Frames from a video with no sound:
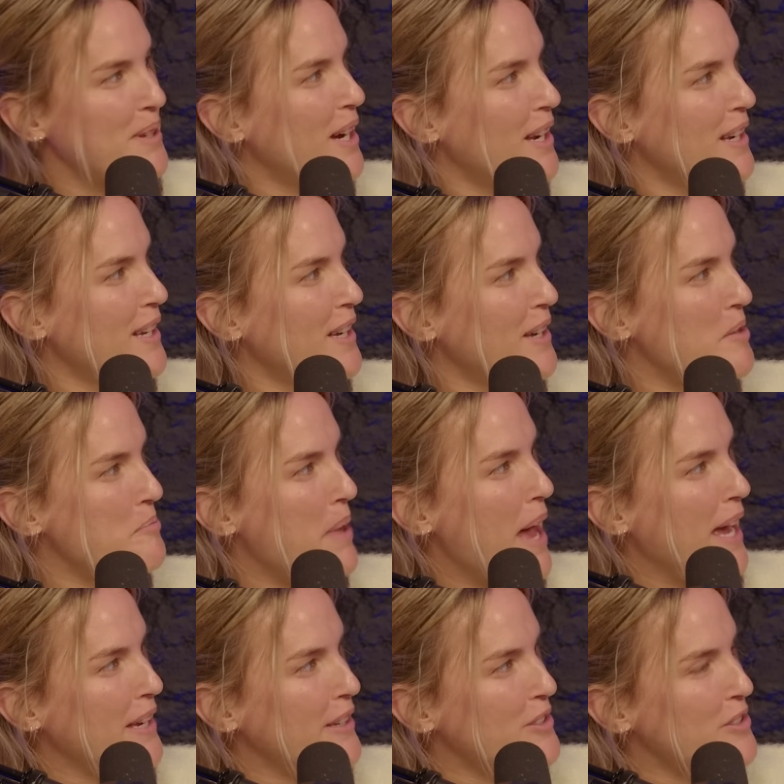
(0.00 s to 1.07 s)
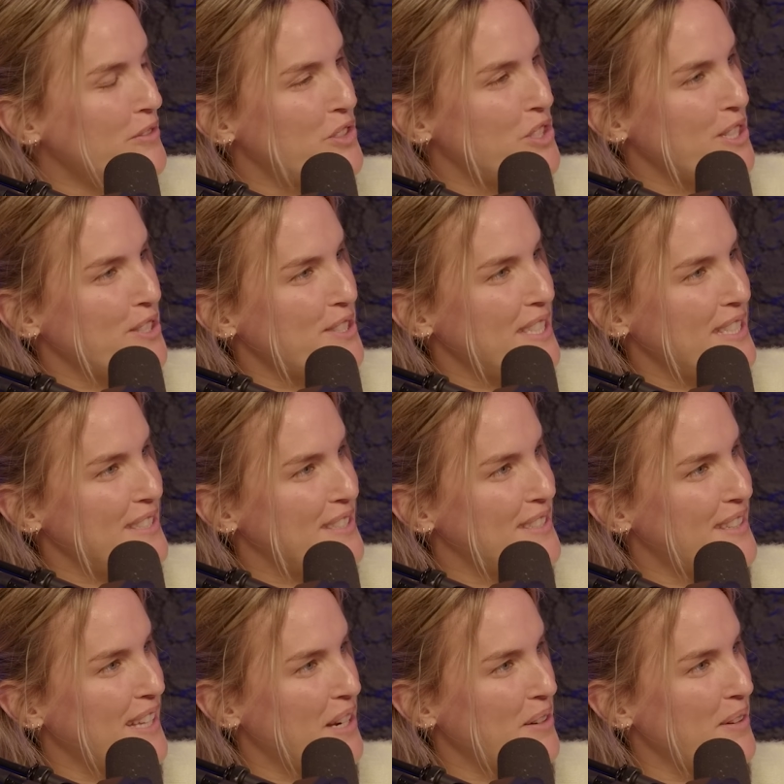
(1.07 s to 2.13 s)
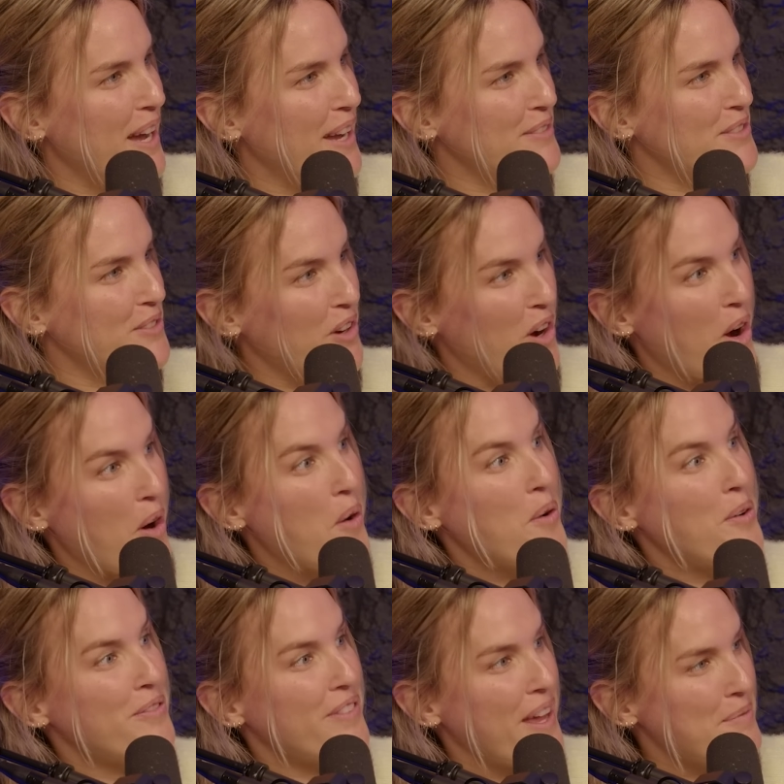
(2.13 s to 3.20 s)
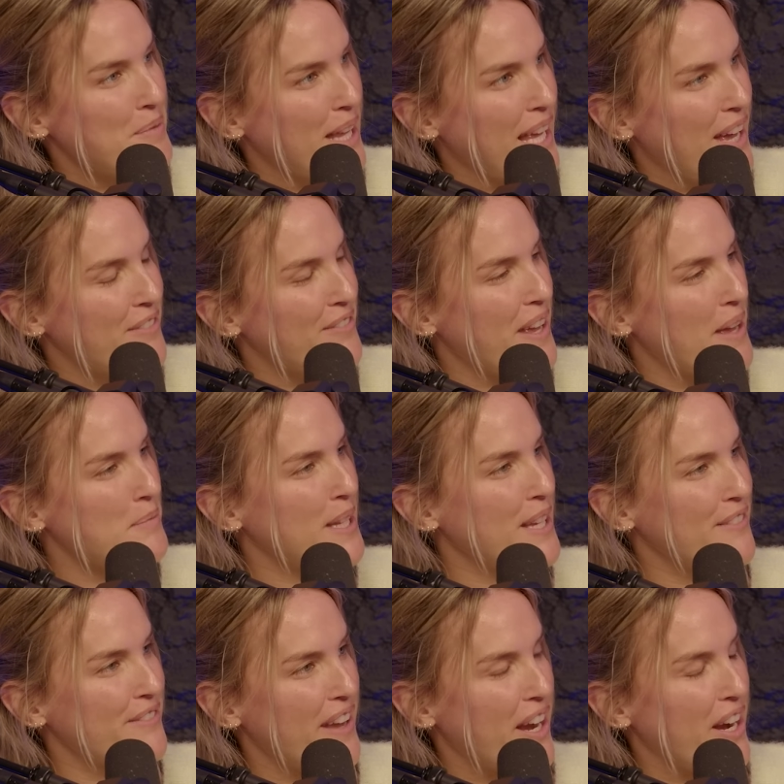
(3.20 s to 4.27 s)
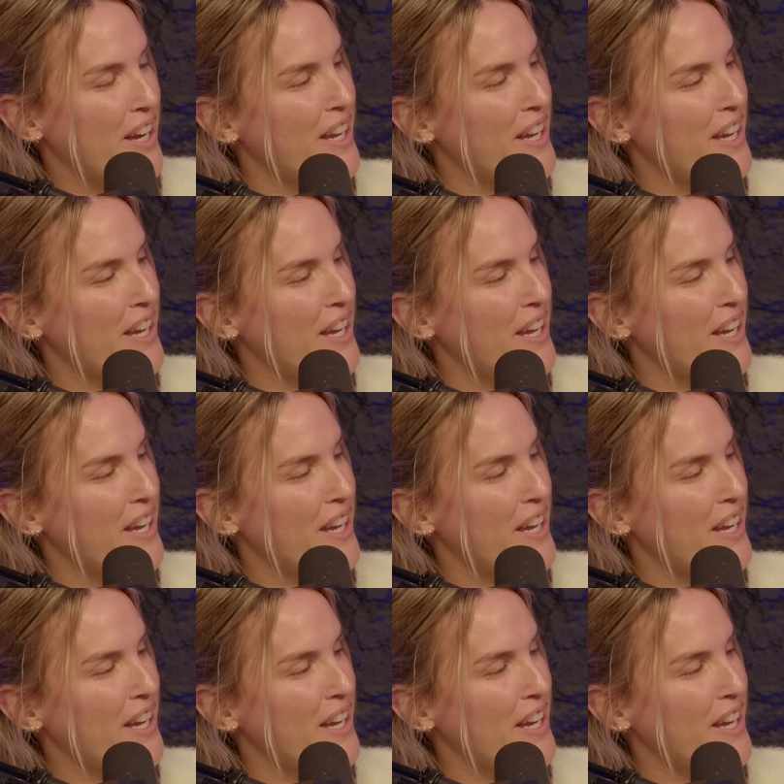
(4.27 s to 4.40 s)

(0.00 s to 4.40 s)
got a package of jerseys that arrived for our whole family, a family affair.